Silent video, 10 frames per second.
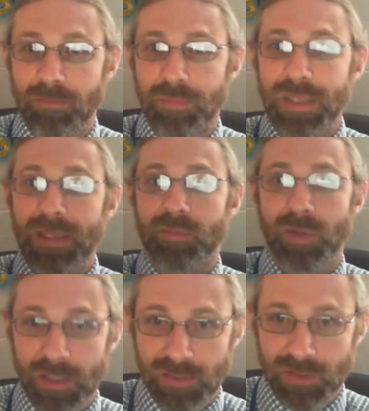be a
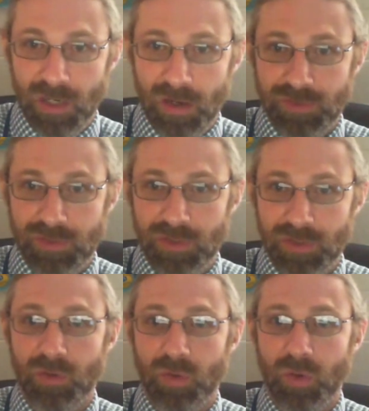police
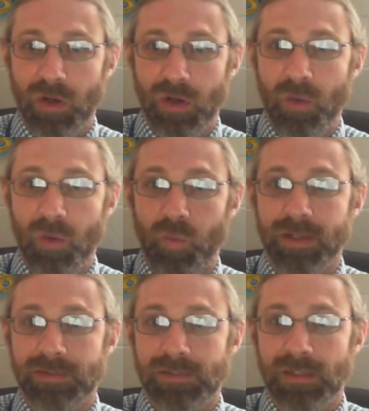officer or
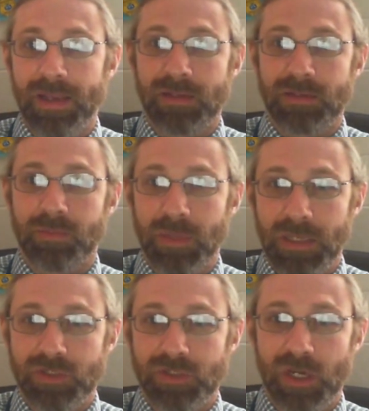what it's like to
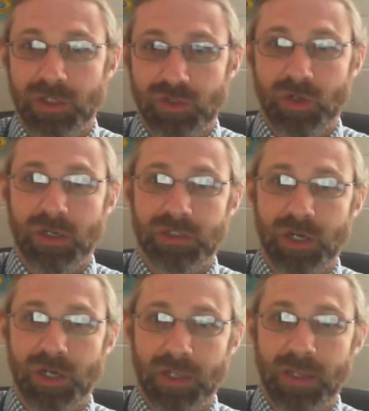be a judge or an
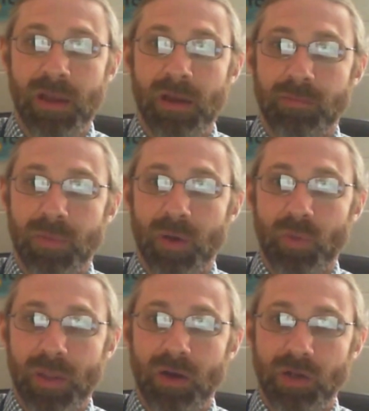attorney, but
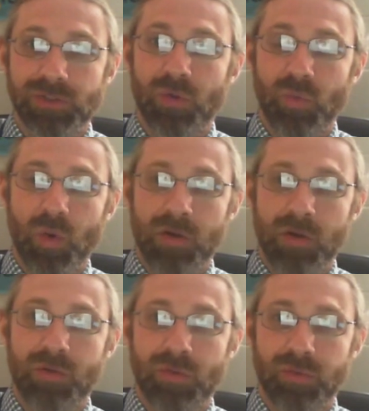we also
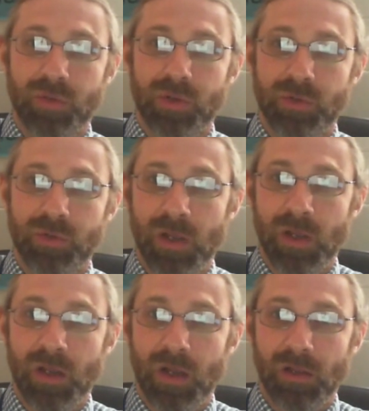walk you through
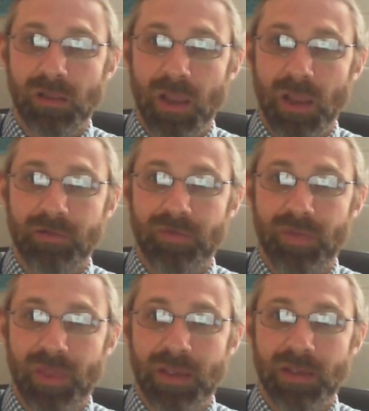a lot of
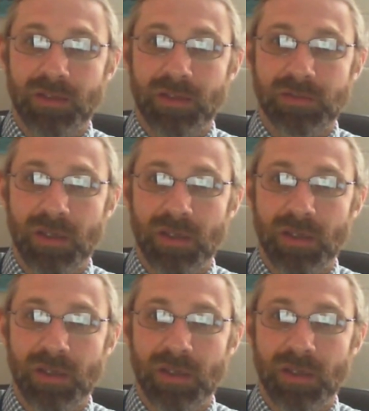things